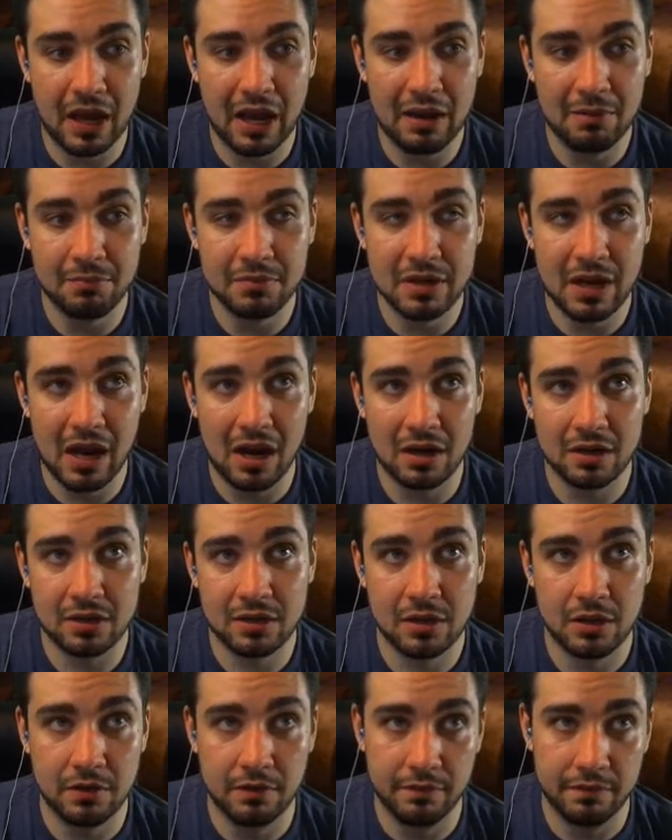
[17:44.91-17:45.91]
I'm not
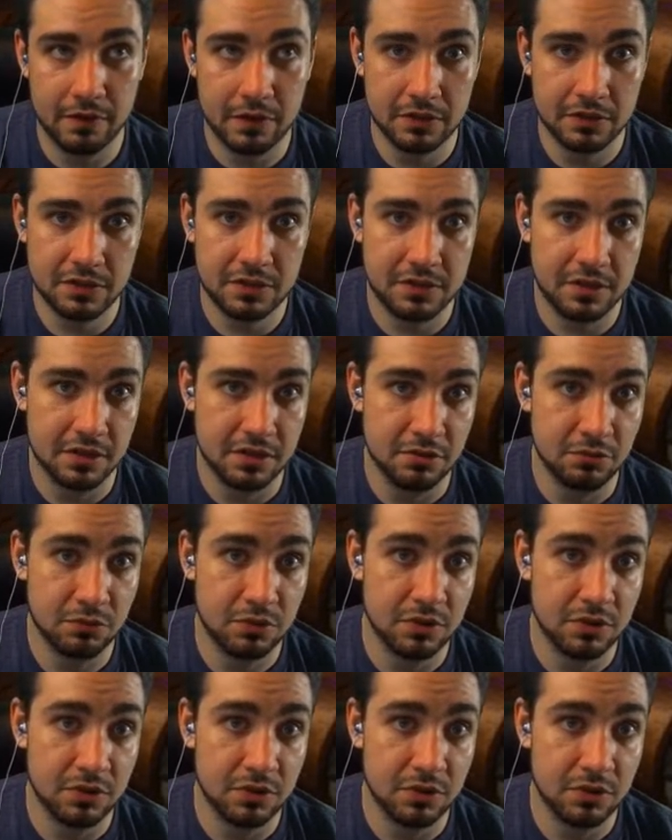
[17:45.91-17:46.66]
convinced that you